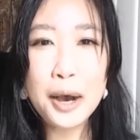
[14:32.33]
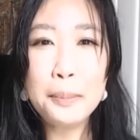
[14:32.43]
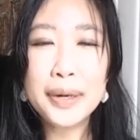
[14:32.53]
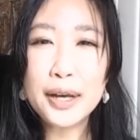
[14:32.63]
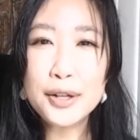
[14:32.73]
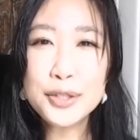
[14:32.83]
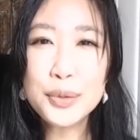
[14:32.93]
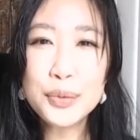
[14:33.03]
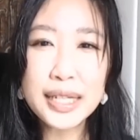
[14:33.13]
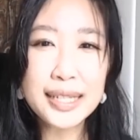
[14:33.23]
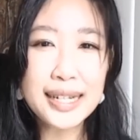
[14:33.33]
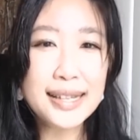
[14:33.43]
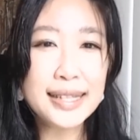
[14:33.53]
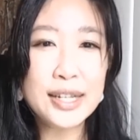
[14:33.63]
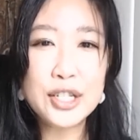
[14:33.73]
But I also read it as
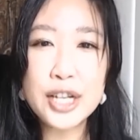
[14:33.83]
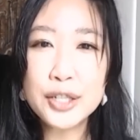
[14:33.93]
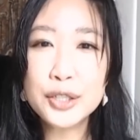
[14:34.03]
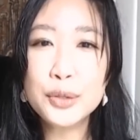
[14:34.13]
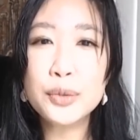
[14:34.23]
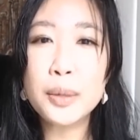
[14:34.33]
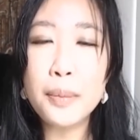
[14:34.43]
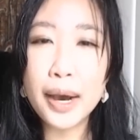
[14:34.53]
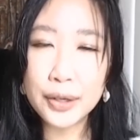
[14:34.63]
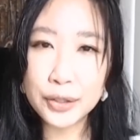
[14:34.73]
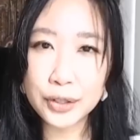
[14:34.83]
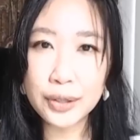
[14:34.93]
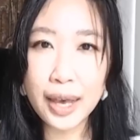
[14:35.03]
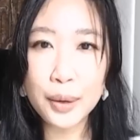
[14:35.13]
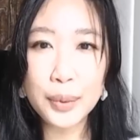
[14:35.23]
a gentle reminder
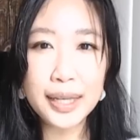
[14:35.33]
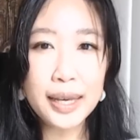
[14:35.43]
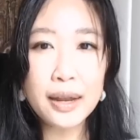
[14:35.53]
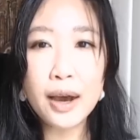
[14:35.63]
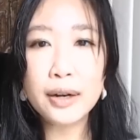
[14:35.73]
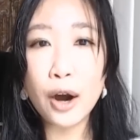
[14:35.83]
that we cannot